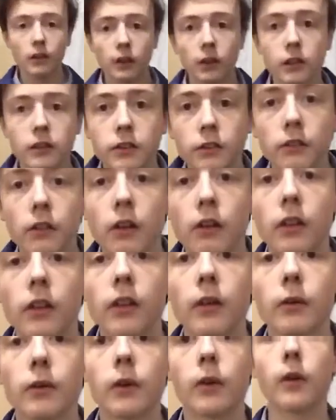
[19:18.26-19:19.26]
Let's have a look.
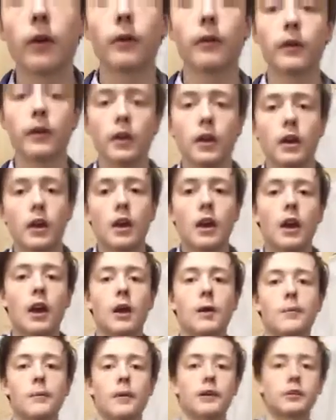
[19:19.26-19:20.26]
There we go.
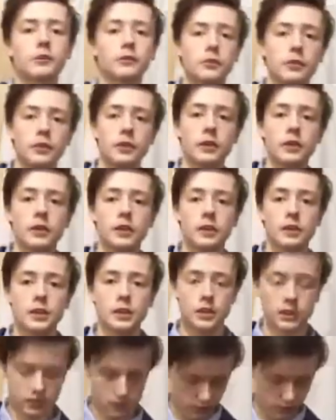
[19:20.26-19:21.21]
As for the